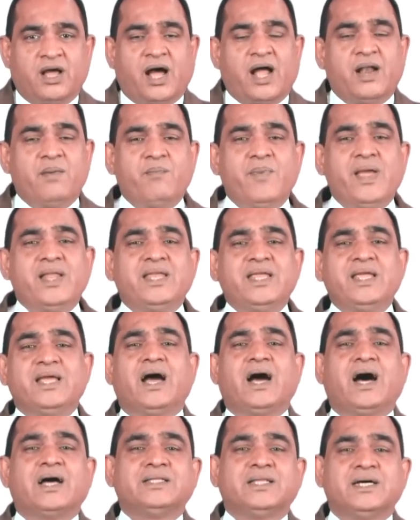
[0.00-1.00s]
and many
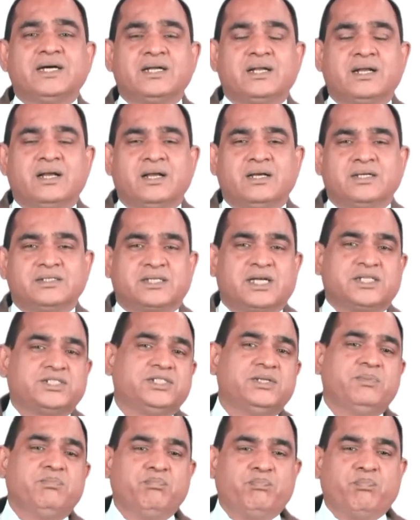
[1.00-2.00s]
other
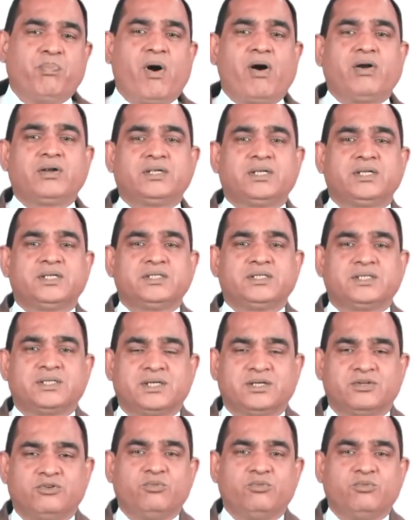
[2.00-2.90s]
such important